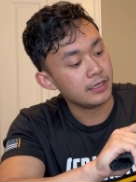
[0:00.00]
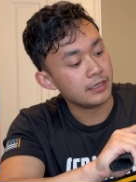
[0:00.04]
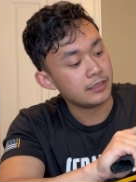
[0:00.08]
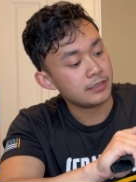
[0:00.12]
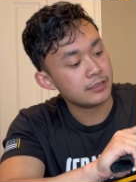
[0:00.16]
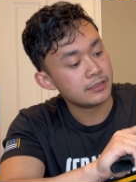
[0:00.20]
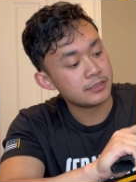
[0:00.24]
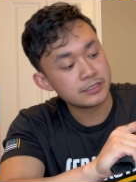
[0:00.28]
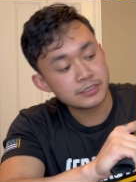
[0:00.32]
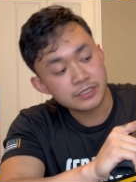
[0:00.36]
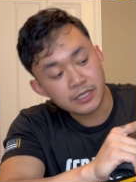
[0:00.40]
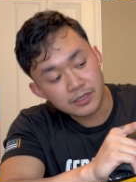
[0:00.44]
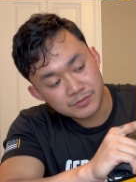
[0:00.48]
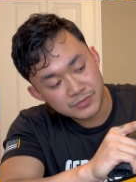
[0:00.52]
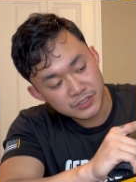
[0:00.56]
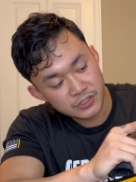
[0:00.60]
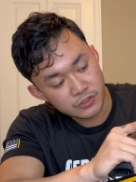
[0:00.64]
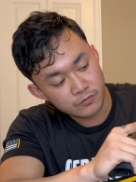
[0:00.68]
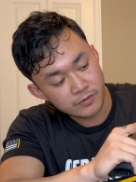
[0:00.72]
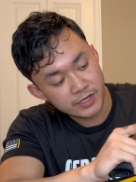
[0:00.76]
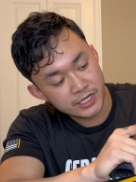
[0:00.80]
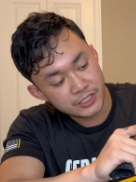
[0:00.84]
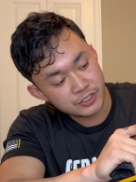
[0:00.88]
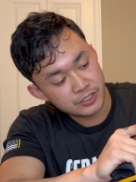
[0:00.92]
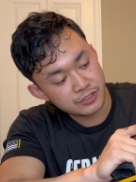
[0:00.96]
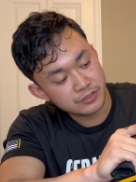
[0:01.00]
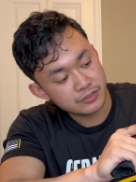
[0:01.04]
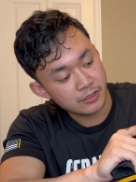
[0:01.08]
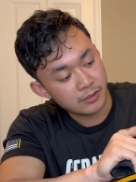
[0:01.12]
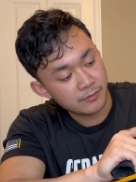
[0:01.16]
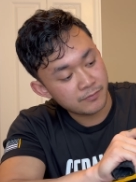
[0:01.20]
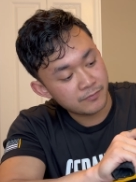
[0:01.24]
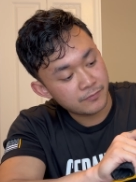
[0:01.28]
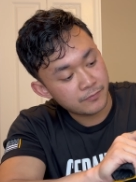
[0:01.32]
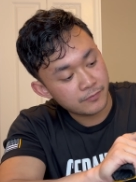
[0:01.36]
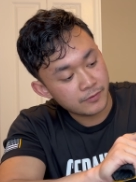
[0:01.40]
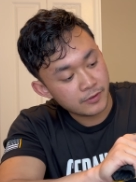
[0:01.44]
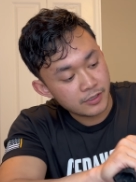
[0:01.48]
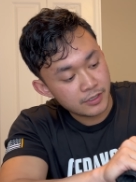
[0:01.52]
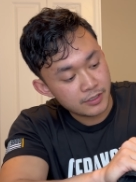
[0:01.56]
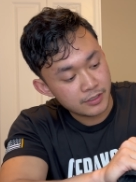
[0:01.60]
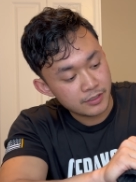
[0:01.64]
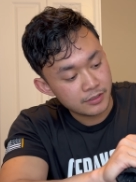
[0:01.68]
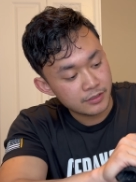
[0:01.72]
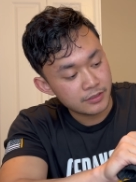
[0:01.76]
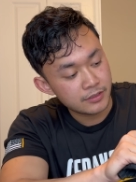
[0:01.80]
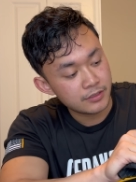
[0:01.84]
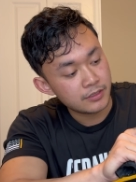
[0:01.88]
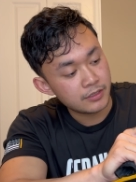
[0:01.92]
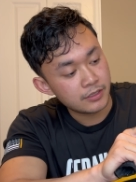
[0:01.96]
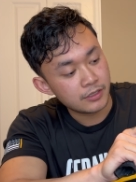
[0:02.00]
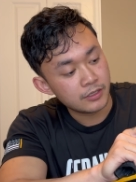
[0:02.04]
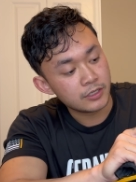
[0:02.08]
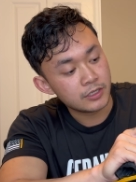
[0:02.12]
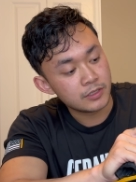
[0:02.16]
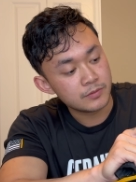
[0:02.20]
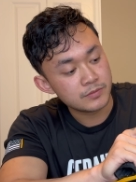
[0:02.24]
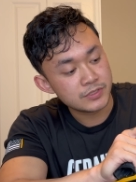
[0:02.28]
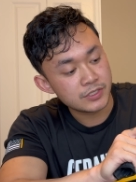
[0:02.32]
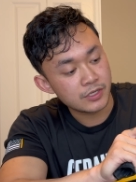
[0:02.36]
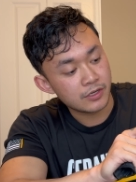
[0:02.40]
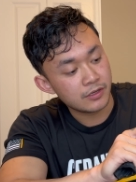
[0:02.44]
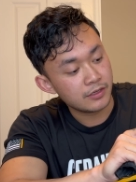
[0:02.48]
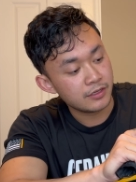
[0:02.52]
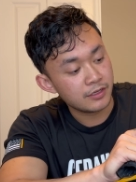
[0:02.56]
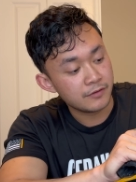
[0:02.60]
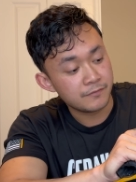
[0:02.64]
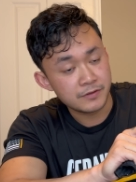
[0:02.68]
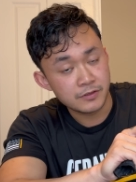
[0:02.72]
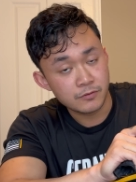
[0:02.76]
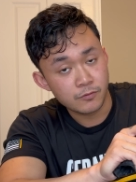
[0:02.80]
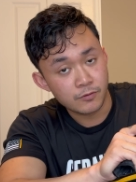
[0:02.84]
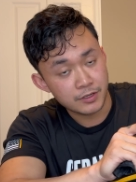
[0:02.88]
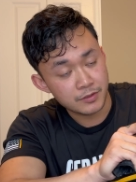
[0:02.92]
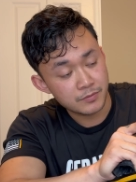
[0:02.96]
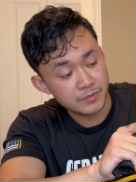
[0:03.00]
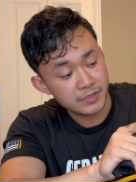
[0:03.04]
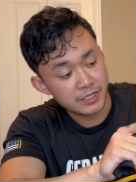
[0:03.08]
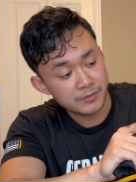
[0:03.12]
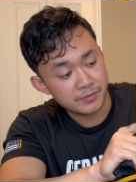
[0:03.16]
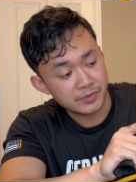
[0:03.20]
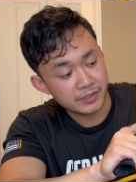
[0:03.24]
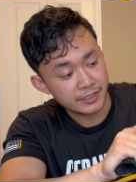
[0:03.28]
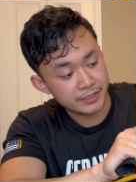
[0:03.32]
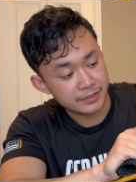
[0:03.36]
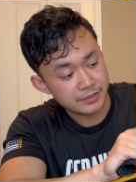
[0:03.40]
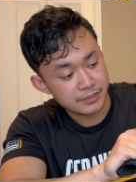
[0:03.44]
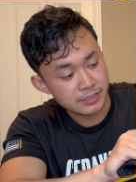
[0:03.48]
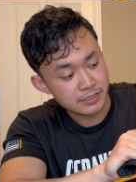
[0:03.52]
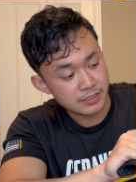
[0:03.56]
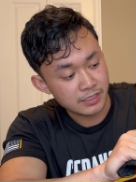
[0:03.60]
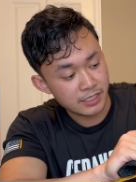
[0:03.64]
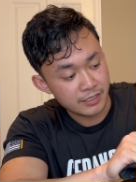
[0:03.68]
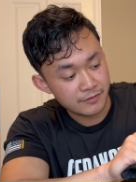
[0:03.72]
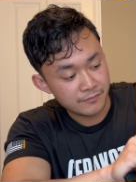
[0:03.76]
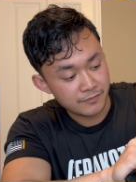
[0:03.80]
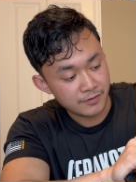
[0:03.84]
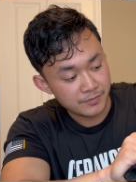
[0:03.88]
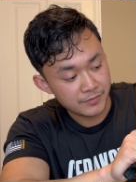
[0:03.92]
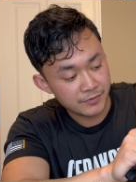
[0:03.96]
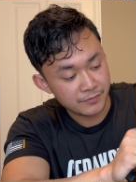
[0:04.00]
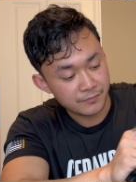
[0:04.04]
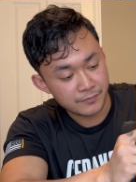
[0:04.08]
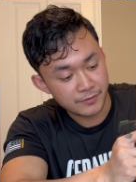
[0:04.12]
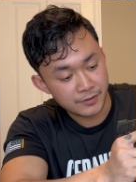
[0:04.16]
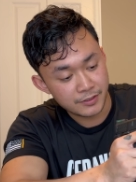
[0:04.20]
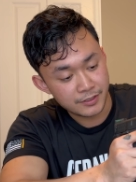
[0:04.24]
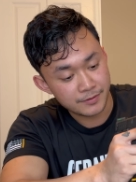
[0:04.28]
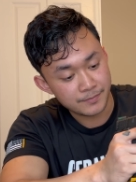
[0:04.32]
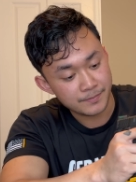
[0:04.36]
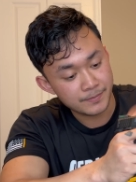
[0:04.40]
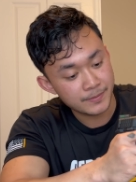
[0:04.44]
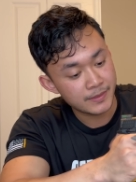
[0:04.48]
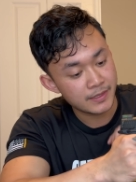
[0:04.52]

Some serrations up front, so if you want to manipulate the slide from the front.